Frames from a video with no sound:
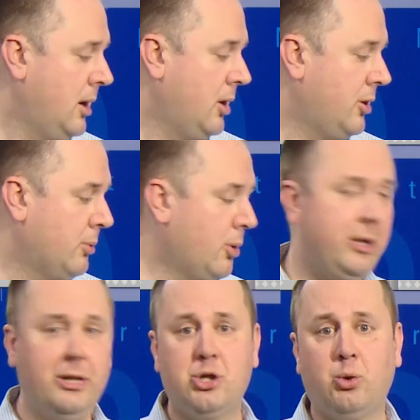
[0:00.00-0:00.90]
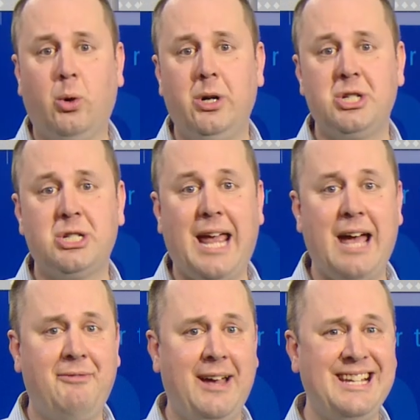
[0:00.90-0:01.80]
The Rodian Schwartz
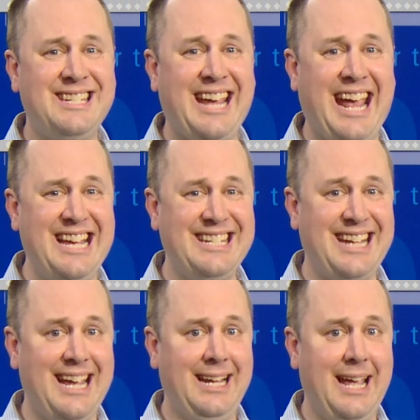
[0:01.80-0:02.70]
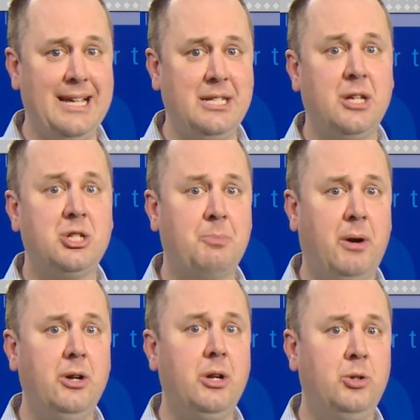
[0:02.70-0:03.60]
FS-SNS
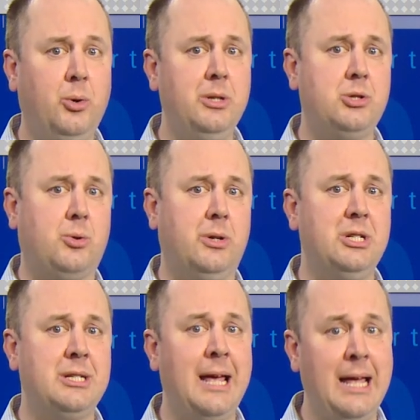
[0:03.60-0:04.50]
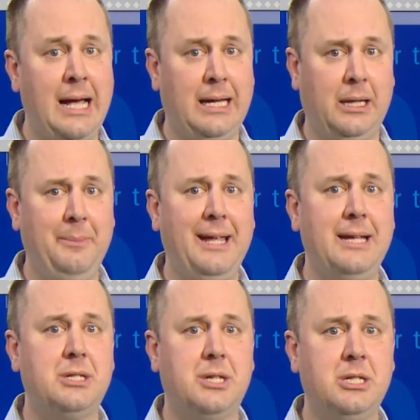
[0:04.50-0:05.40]
smart noise source
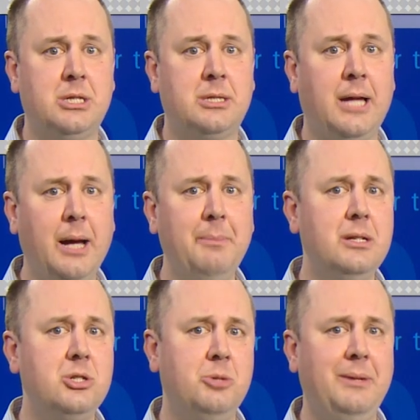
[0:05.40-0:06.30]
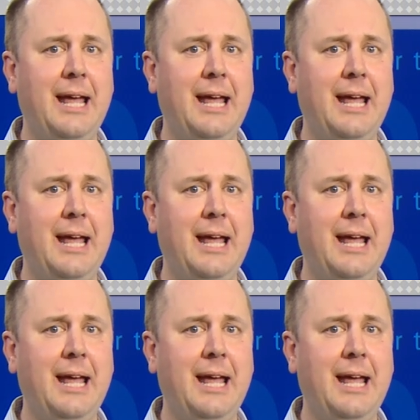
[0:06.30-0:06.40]
eliminates this time consuming